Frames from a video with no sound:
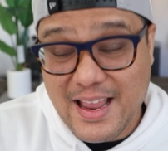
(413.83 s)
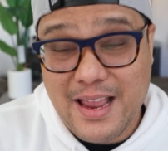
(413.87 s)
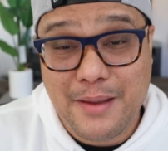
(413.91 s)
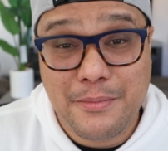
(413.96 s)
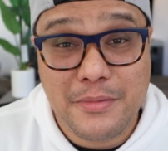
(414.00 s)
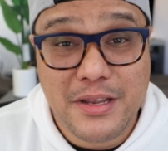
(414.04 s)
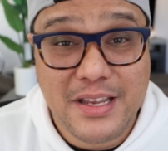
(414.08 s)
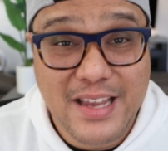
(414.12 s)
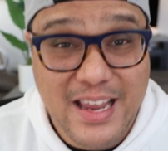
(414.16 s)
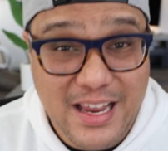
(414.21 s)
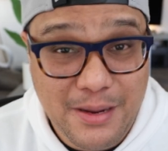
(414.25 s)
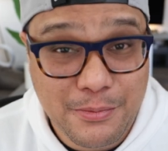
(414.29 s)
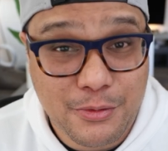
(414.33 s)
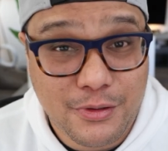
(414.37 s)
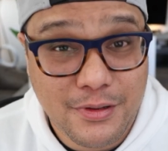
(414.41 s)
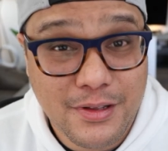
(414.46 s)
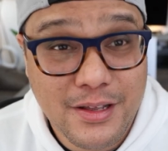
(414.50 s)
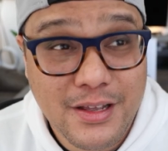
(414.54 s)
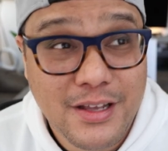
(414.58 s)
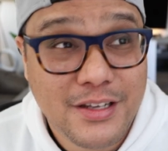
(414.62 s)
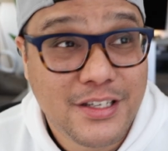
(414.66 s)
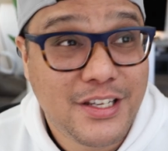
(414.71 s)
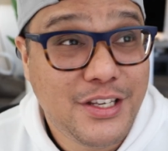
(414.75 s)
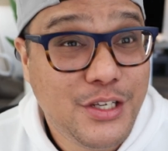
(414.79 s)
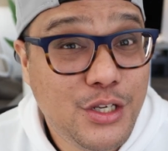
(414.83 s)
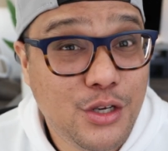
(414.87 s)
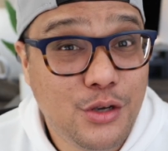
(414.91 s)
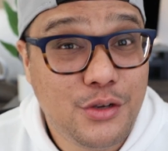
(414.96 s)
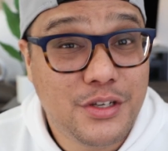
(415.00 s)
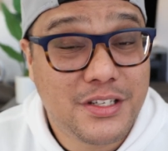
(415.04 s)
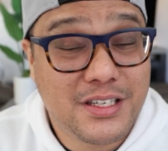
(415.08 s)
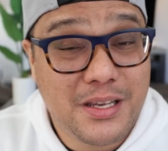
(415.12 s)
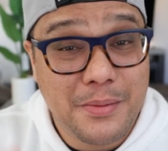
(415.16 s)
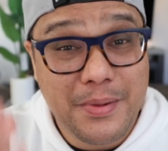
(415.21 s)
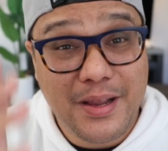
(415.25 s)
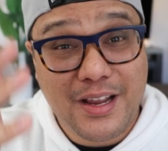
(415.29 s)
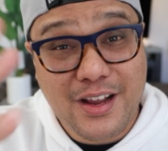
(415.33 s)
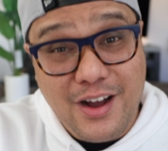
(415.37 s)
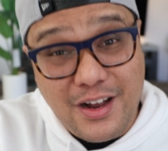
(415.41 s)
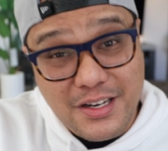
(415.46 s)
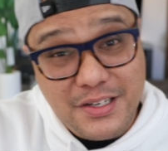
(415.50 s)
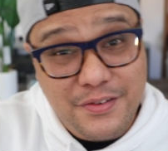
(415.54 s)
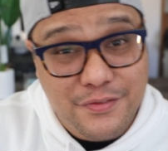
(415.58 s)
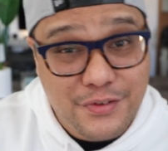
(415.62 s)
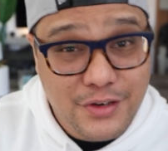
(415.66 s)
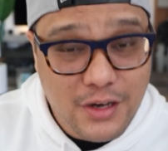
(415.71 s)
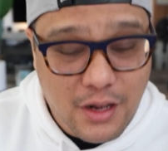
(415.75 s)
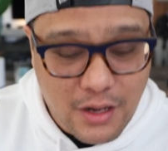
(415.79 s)
I am able to use to make
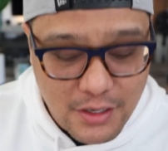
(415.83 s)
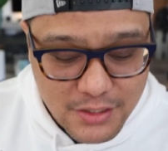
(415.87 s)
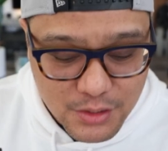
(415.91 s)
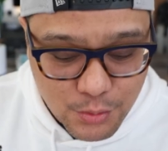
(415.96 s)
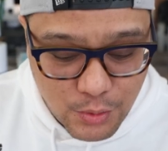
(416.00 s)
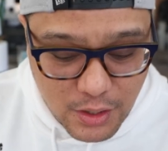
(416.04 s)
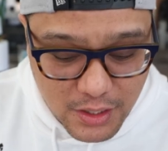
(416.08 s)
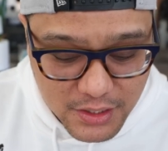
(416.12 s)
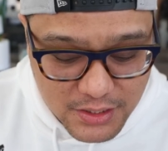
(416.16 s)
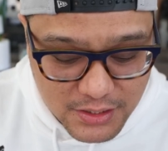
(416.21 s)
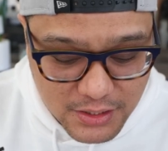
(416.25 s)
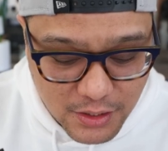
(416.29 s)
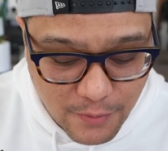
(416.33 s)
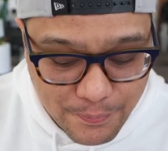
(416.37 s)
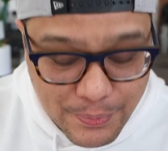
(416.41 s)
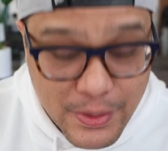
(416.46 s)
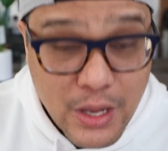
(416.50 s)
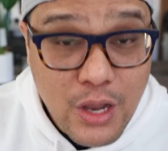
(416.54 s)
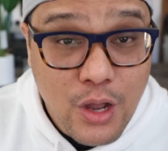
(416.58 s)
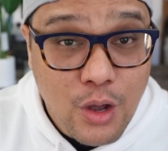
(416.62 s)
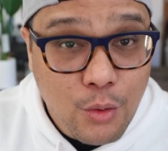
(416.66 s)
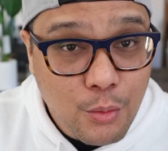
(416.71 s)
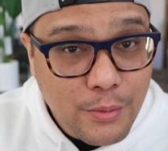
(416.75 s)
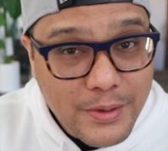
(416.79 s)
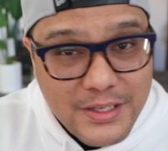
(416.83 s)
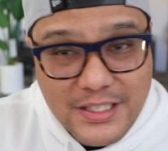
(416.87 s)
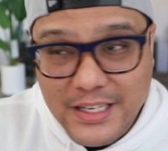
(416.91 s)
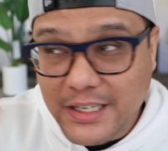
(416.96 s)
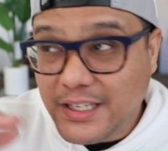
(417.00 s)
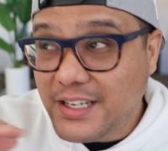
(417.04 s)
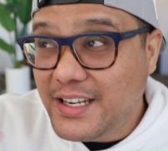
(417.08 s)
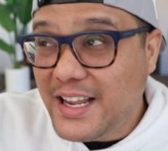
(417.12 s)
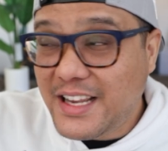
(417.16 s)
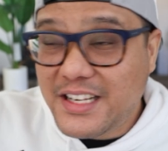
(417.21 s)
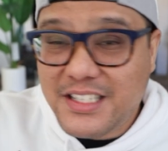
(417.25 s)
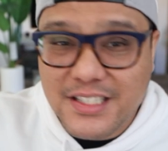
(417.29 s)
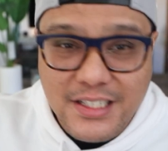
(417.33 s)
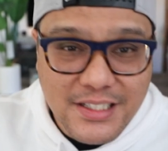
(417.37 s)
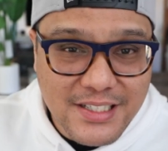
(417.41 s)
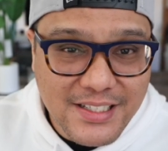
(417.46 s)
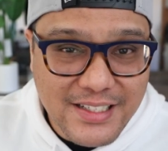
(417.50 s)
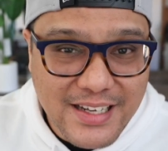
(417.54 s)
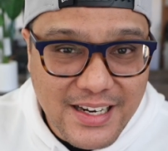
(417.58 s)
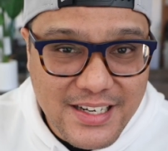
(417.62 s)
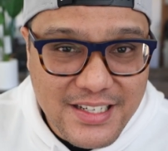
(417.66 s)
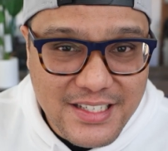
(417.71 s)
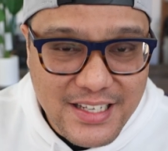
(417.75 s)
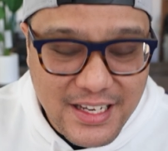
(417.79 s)
content for y'all as well. So we're gonna take the next
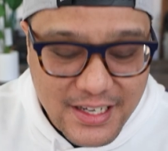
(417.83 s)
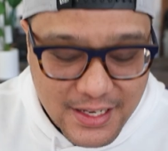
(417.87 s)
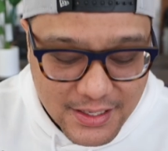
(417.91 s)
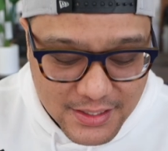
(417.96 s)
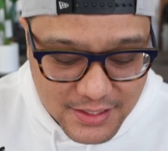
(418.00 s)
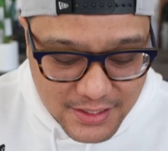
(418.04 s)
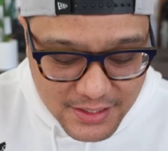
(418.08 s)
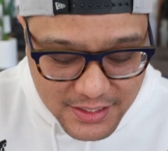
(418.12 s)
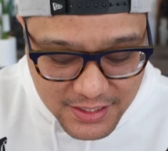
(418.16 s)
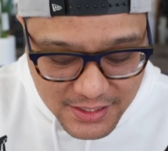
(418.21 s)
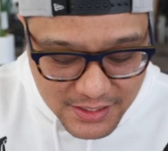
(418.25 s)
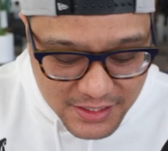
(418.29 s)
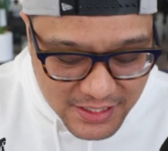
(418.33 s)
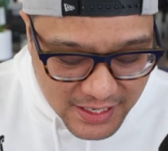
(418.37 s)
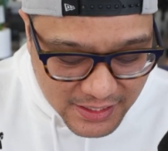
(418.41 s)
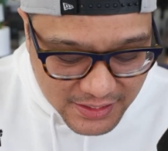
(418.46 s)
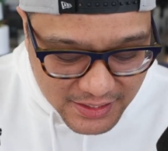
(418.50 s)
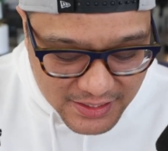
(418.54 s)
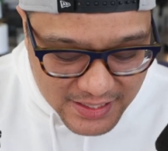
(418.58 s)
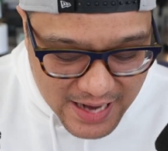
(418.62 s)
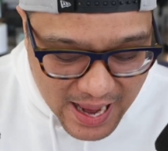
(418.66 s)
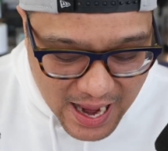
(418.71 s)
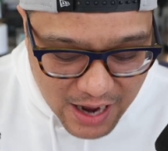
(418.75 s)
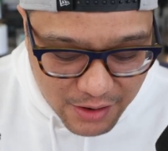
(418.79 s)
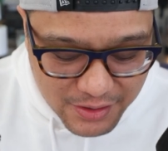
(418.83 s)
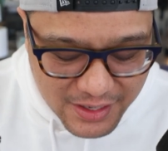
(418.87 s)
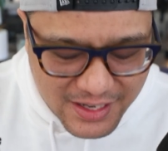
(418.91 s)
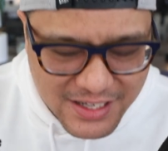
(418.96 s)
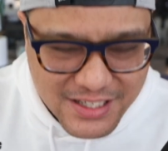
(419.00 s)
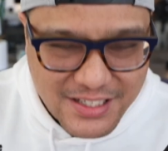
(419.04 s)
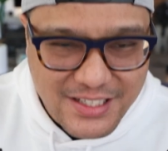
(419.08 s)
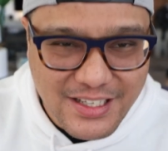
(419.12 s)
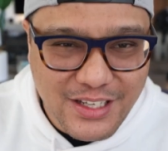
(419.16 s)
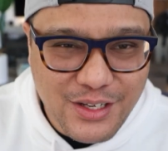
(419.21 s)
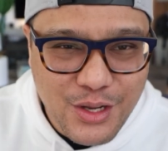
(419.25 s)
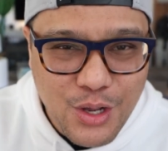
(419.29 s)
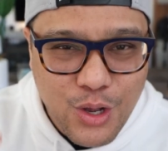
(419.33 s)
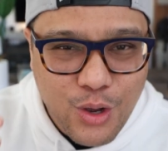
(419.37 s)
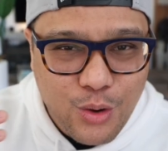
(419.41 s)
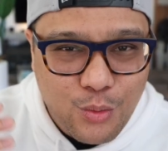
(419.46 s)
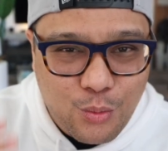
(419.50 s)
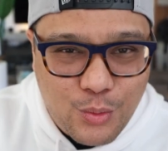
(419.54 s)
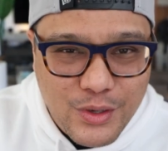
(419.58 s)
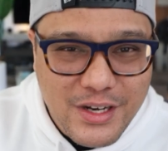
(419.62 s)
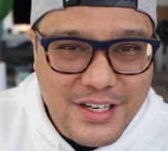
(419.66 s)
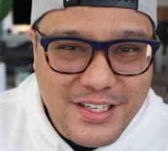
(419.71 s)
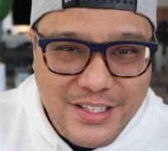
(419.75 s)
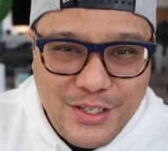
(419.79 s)
69 seconds to just check this out and see
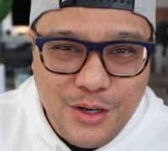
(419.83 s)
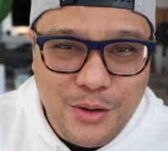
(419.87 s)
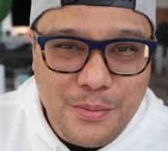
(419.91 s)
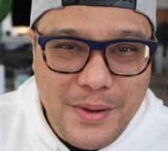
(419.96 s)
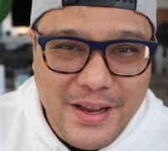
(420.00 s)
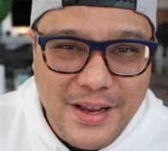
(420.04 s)
what is so